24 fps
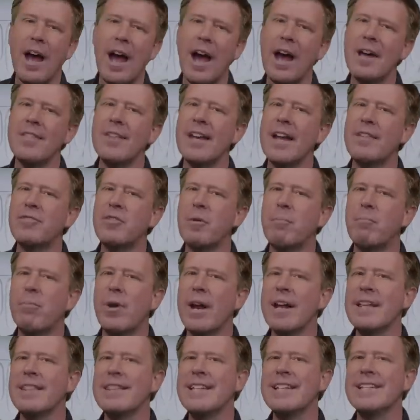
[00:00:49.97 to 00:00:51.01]
I then have to
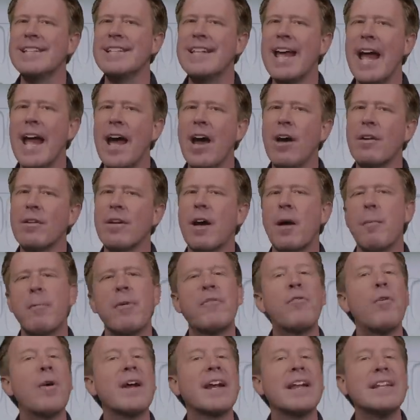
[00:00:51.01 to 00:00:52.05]
break these down
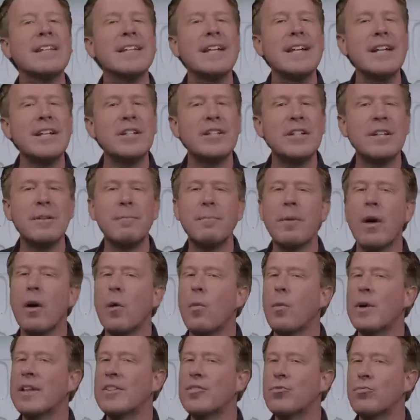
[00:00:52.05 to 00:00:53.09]
before I can teach them
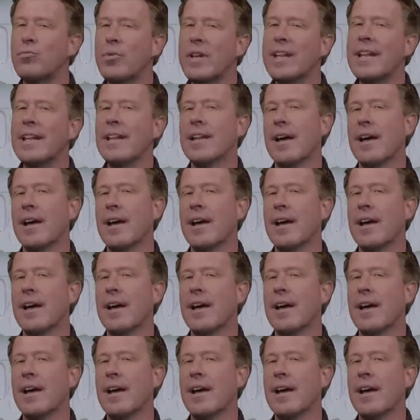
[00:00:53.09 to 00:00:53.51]
what it's really